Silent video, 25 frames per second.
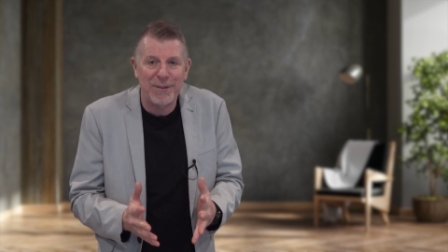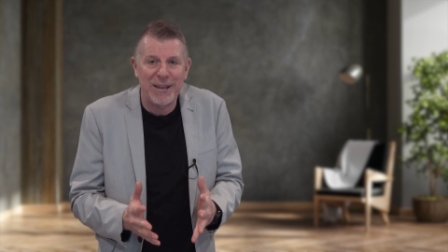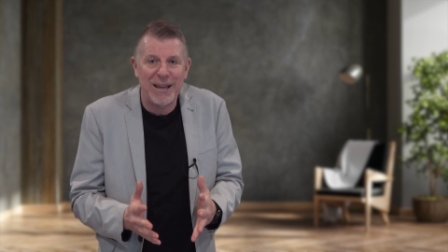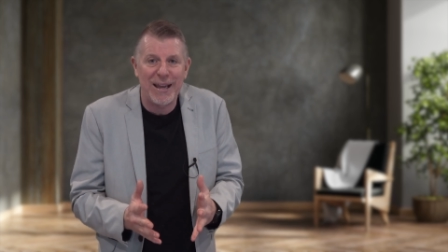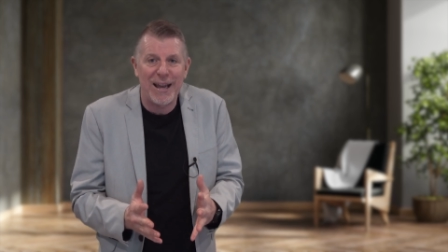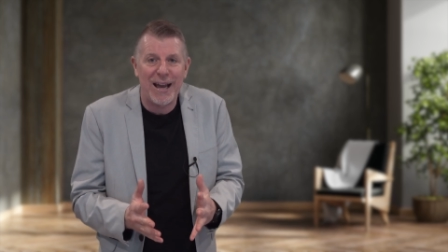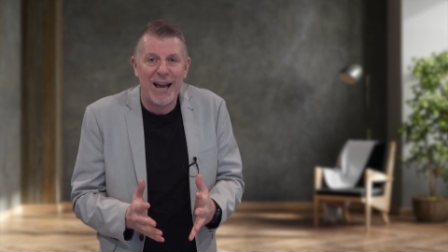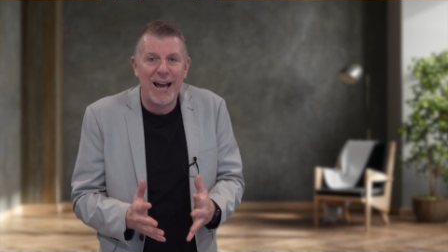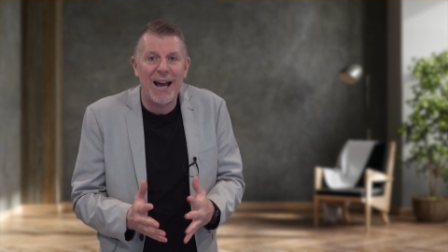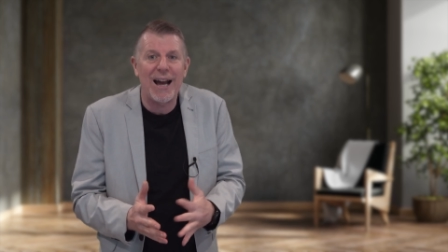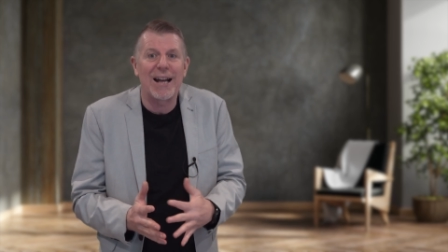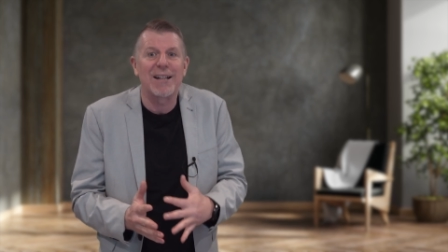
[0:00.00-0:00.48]
their
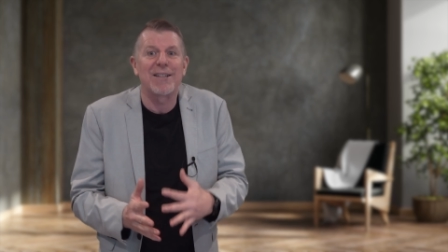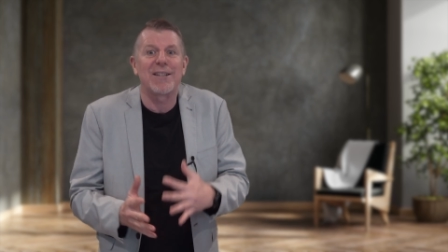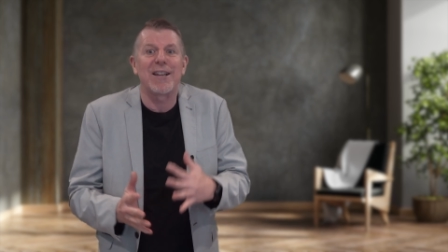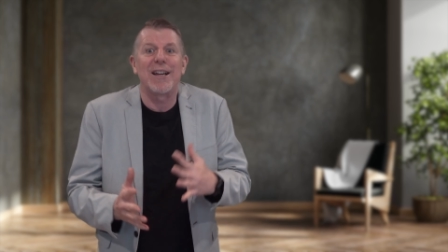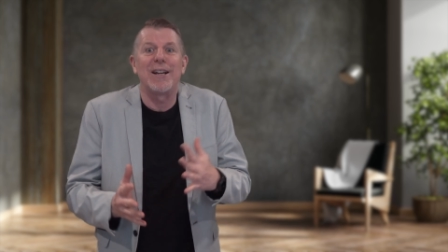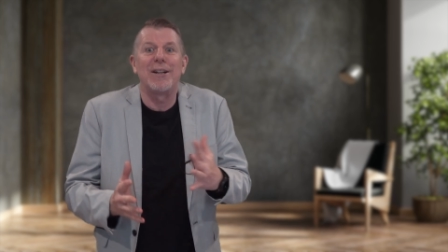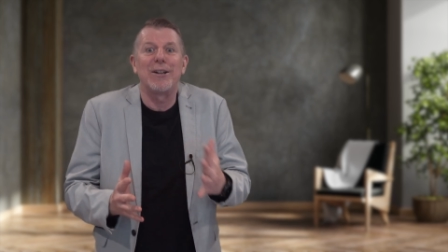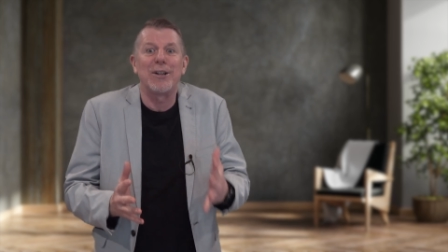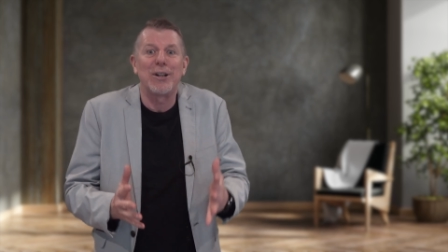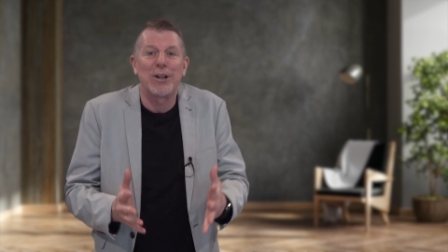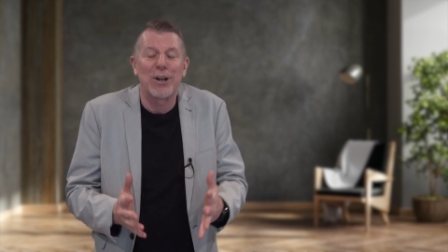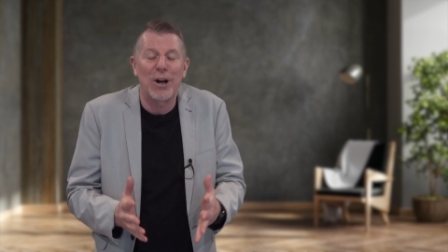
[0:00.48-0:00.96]
hearts,
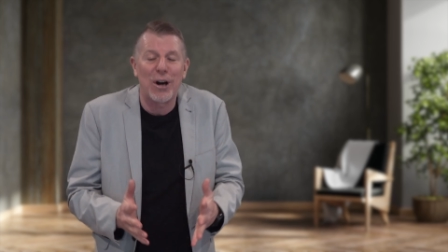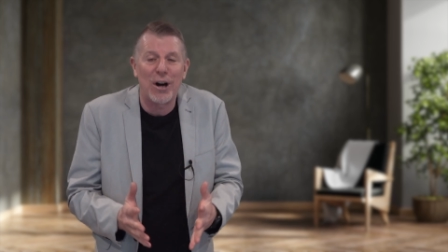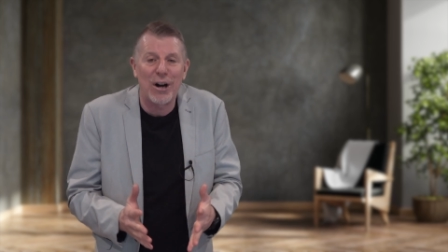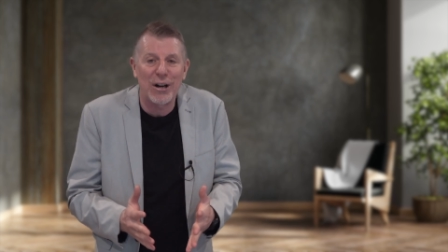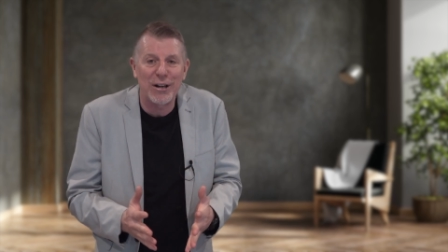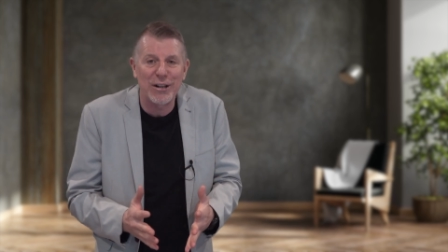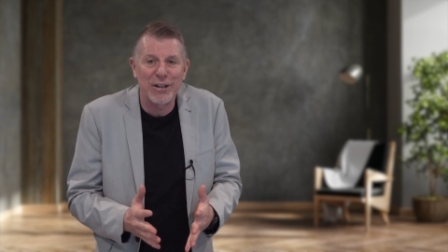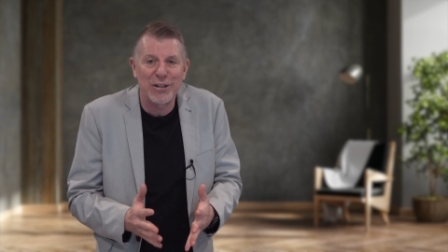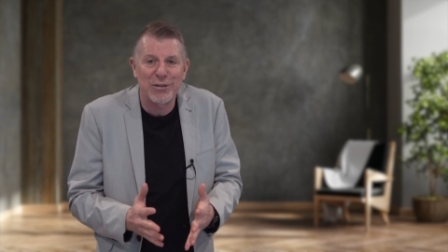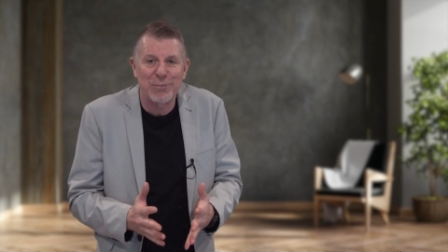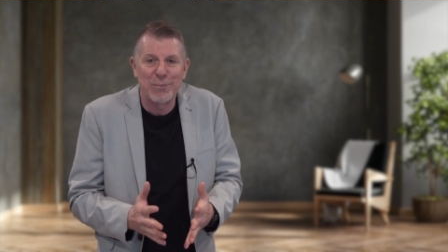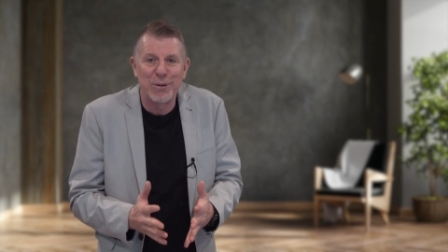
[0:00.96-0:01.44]
and
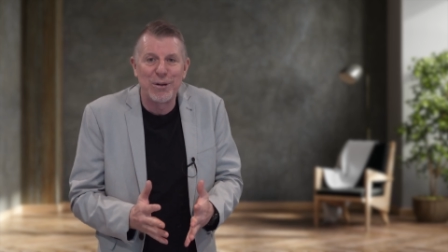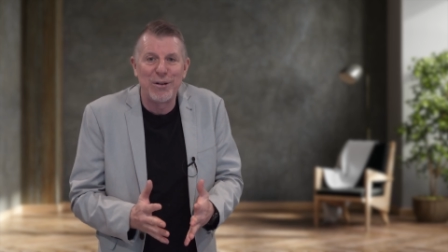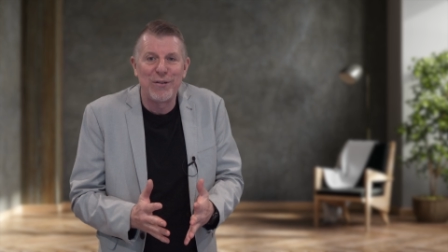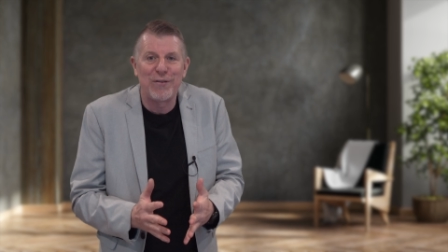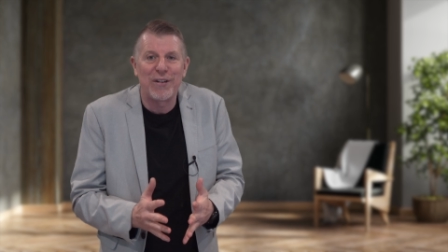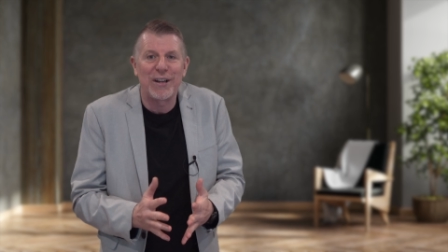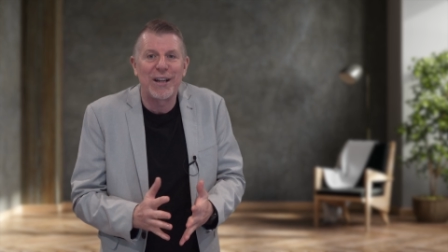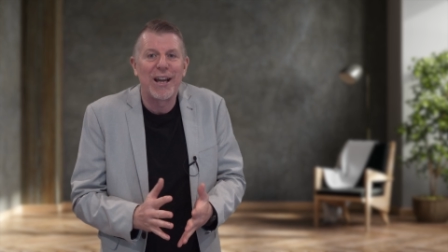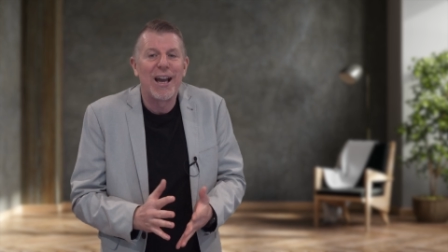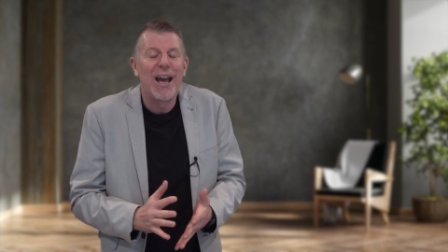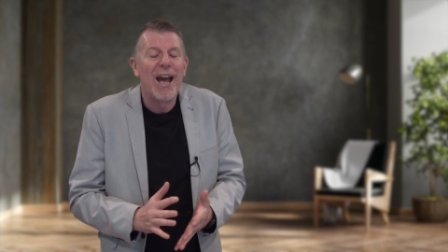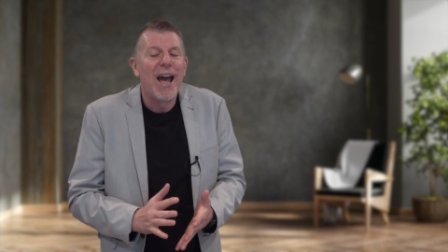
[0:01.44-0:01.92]
God is
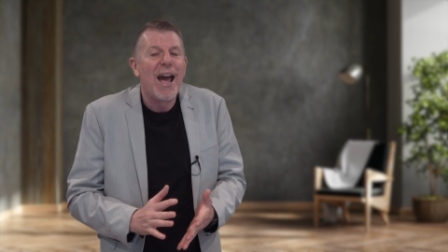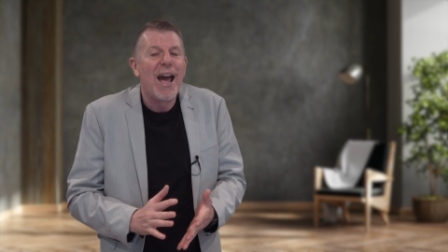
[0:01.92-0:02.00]
moving.